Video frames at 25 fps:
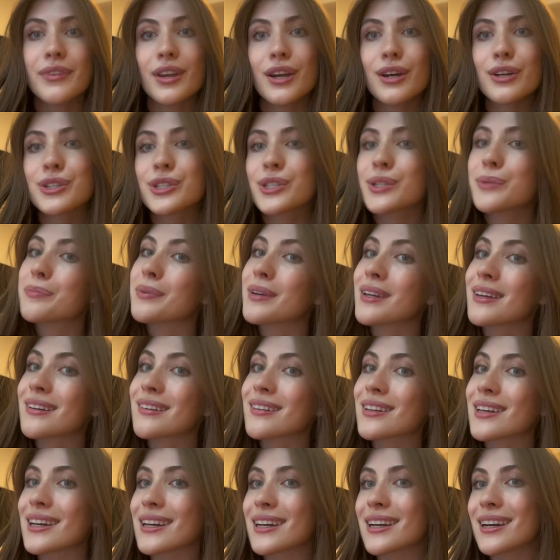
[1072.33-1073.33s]
should be,
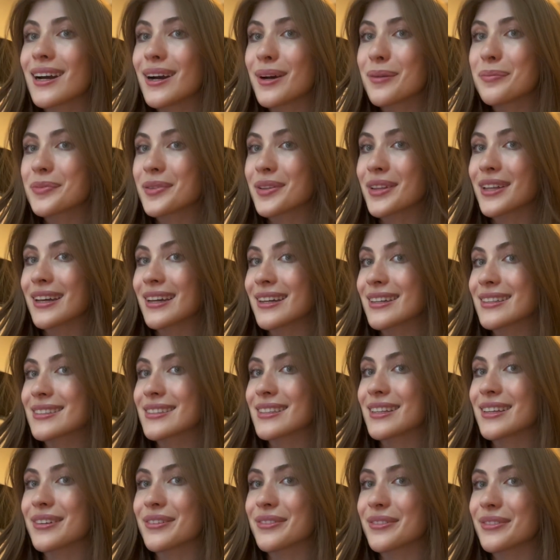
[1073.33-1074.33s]
like, a place
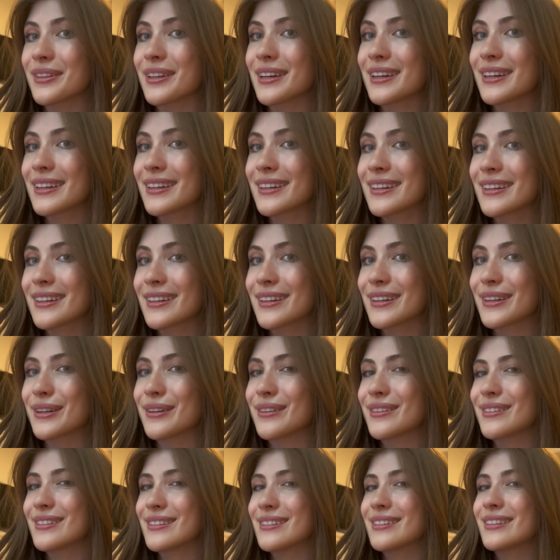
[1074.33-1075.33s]
of, like,
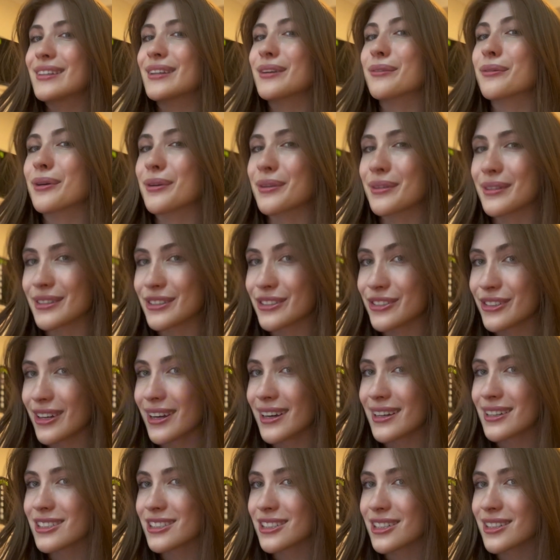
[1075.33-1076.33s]
zero
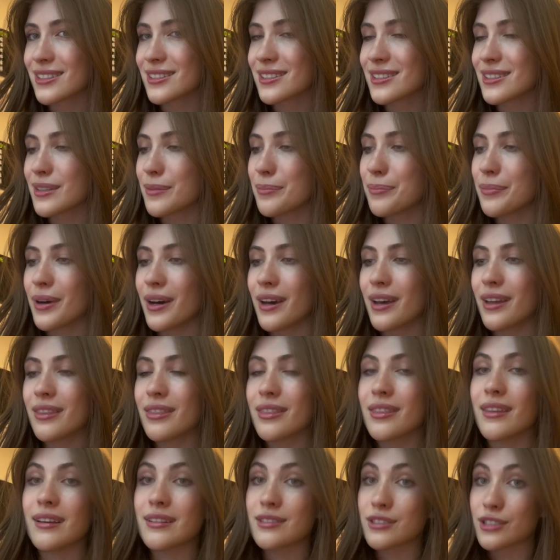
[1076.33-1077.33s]
distractions,
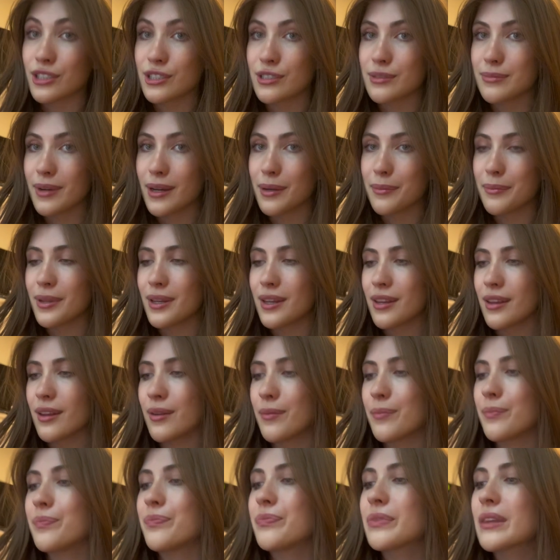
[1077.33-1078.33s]
but that's just my opinion.
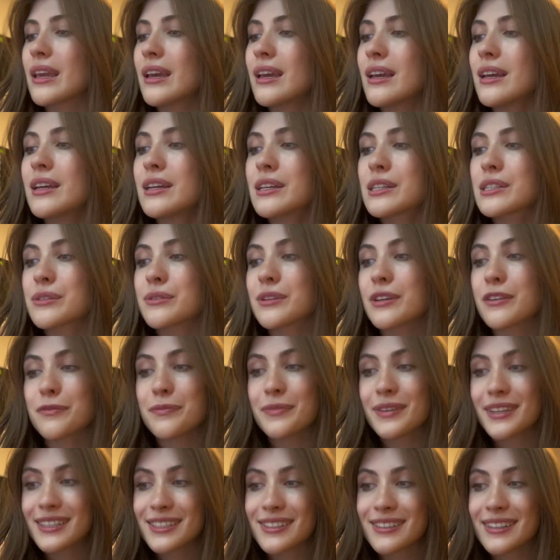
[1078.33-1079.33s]
So you have
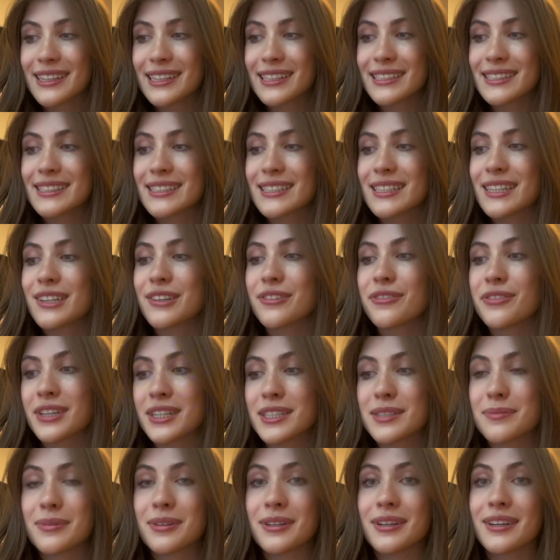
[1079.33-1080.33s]
Pinterest,
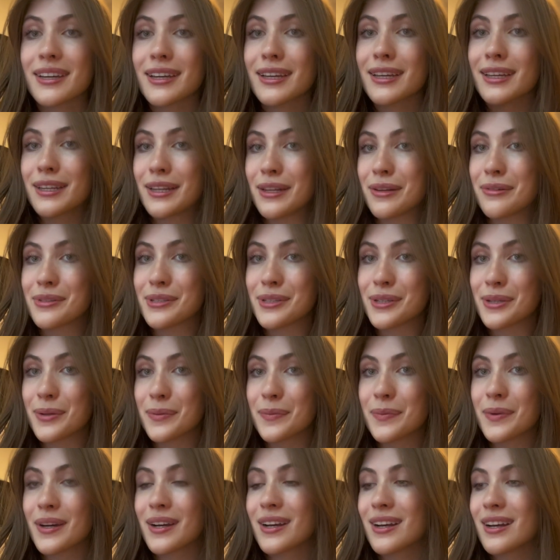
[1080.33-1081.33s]
Facebook, and
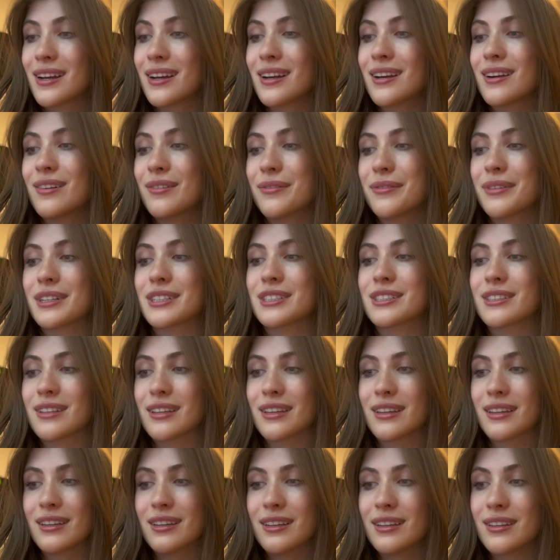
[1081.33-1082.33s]
YouTube, which,
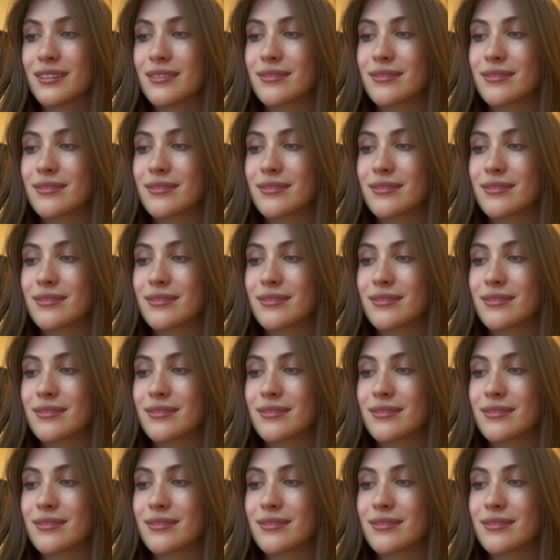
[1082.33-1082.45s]
like,